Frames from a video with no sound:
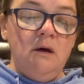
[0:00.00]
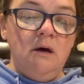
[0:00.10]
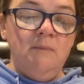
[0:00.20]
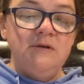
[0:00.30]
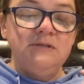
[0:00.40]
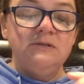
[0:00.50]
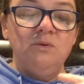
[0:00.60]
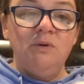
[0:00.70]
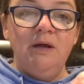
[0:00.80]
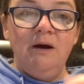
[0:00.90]
This is
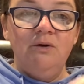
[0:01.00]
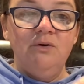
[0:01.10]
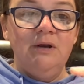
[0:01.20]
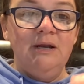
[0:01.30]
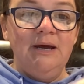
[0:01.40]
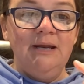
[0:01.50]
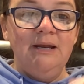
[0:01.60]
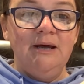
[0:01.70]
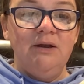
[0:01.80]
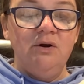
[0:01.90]
only
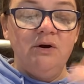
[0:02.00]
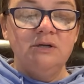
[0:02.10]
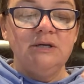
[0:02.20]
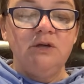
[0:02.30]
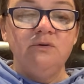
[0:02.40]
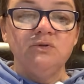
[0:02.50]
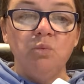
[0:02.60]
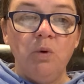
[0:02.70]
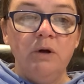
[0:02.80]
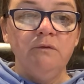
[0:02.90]
199 yards. I used
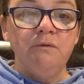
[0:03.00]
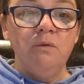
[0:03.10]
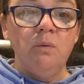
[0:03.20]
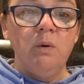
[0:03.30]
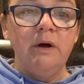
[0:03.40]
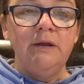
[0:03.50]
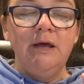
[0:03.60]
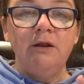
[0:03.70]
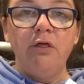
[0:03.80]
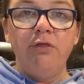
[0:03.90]
1 full one
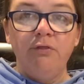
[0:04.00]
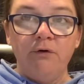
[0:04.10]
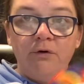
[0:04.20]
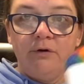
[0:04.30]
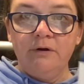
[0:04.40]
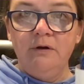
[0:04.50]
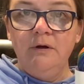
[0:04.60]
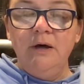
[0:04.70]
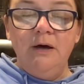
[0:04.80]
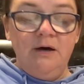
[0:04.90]
and 1/3
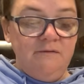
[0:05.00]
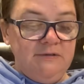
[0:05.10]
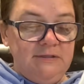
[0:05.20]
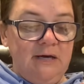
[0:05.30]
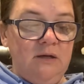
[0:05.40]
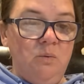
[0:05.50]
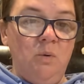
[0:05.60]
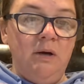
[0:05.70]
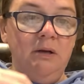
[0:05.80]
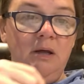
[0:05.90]
of a second
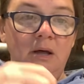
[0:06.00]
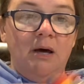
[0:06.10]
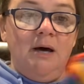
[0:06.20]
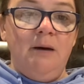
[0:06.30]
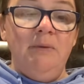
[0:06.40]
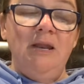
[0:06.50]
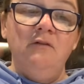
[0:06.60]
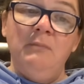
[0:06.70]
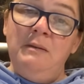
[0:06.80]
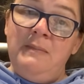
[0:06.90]
one. And if
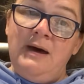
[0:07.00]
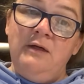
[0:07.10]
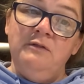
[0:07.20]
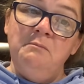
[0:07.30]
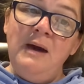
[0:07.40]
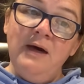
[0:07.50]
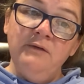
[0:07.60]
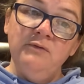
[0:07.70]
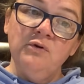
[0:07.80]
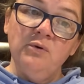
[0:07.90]
my
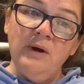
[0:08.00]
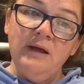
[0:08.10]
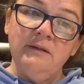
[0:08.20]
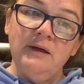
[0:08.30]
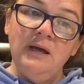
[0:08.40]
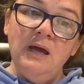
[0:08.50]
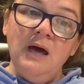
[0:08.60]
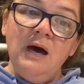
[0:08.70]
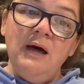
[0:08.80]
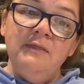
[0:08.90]
mathed correctly,
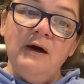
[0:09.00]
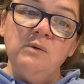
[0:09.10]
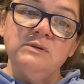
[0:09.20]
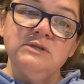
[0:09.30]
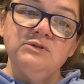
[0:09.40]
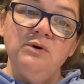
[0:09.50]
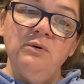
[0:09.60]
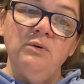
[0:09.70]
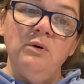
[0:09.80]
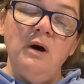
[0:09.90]
that was a
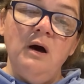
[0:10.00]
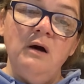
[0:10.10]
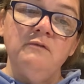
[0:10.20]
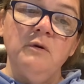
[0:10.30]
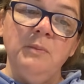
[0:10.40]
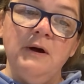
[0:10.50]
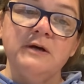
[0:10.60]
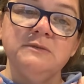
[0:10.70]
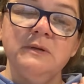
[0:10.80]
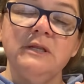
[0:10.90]
total of
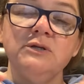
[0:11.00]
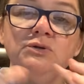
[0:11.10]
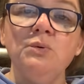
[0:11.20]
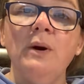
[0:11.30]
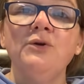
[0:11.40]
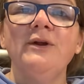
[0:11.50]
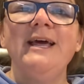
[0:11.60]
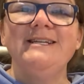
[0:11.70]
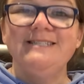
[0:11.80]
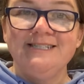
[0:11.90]
approximately
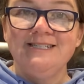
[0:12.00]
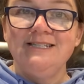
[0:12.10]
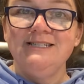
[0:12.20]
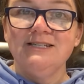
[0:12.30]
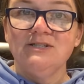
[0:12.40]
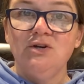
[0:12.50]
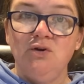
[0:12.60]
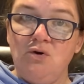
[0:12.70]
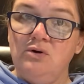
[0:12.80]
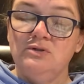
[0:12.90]
266
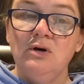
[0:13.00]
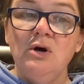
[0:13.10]
yards.